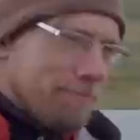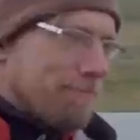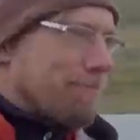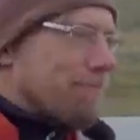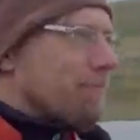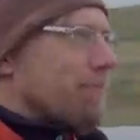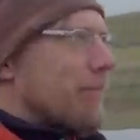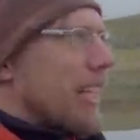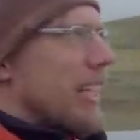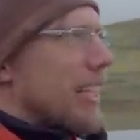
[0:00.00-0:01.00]
work out here.
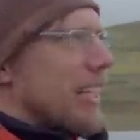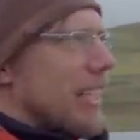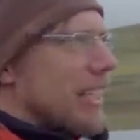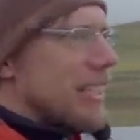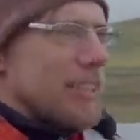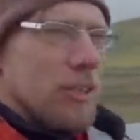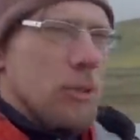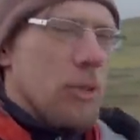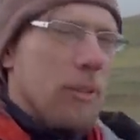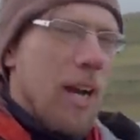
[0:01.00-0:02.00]
This
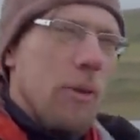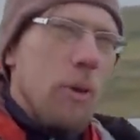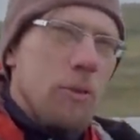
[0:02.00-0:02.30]
is sort of our